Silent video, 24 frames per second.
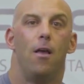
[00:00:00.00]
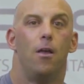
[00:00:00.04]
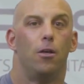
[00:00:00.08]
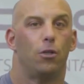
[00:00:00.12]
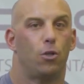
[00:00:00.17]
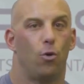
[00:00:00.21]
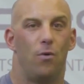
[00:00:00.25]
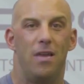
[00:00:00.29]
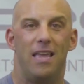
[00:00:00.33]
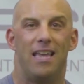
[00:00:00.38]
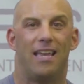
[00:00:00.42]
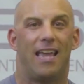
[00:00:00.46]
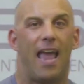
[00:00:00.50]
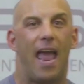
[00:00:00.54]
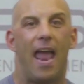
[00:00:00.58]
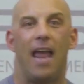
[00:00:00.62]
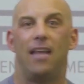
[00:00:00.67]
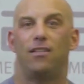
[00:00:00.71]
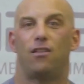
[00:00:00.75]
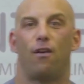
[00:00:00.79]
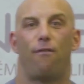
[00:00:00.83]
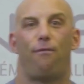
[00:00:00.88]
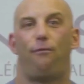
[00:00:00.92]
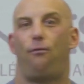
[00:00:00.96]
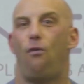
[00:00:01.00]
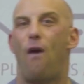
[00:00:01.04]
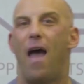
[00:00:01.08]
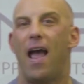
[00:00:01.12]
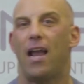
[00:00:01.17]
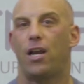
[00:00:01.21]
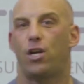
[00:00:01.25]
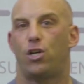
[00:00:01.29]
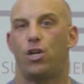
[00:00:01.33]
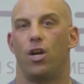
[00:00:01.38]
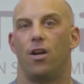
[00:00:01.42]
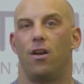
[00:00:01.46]
So he gains a
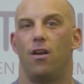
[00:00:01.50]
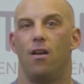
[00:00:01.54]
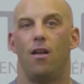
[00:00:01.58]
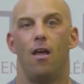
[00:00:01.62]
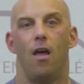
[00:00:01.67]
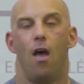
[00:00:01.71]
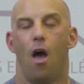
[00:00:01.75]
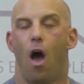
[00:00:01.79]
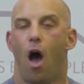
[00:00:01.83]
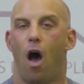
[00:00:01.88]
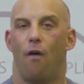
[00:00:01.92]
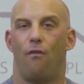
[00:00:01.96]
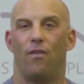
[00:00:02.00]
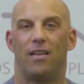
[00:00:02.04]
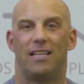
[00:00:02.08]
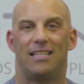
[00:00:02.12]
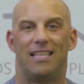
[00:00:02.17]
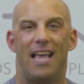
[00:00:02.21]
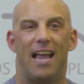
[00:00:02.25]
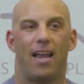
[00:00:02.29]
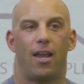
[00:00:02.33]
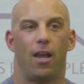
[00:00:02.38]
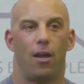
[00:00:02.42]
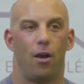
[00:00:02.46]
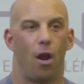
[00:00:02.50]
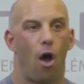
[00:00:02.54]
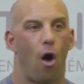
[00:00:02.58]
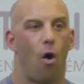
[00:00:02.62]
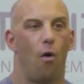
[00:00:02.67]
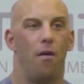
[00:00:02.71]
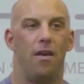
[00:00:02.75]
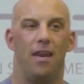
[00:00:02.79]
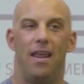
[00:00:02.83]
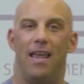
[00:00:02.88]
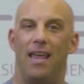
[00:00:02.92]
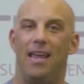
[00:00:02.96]
fraction of a second
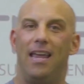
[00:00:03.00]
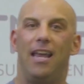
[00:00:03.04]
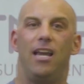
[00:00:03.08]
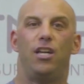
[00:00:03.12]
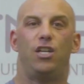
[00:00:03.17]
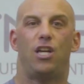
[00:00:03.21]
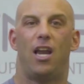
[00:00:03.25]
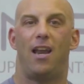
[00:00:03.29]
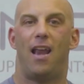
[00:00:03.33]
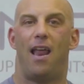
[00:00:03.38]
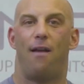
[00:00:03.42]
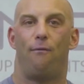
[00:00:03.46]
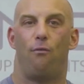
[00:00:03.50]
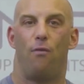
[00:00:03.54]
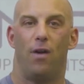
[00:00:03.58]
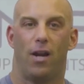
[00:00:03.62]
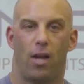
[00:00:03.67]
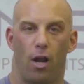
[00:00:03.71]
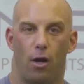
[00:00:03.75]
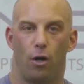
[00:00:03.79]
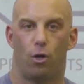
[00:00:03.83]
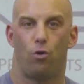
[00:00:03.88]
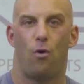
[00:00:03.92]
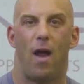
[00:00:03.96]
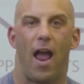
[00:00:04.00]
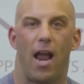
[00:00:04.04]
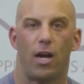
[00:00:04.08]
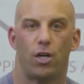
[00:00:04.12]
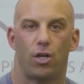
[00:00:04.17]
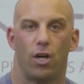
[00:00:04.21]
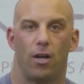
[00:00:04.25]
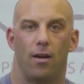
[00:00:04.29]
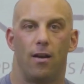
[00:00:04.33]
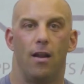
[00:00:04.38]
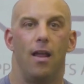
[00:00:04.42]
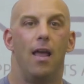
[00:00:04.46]
on each and every
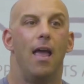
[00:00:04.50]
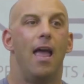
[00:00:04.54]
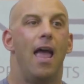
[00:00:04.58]
contraction.